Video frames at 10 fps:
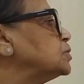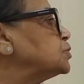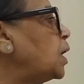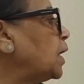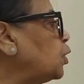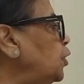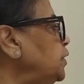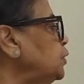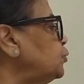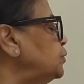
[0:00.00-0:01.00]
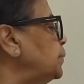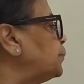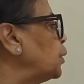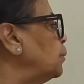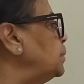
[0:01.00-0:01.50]
So, according to the
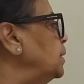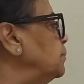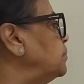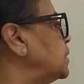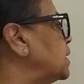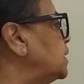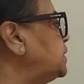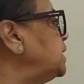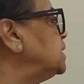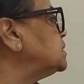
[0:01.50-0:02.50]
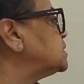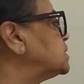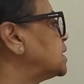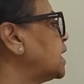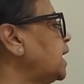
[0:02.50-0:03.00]
problem, it
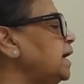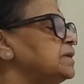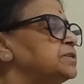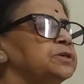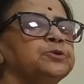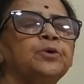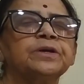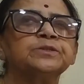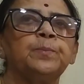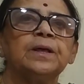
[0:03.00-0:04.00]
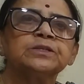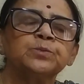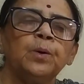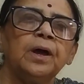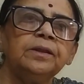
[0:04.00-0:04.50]
is x into x plus
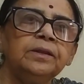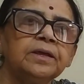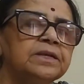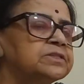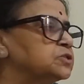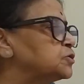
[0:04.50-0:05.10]
1 is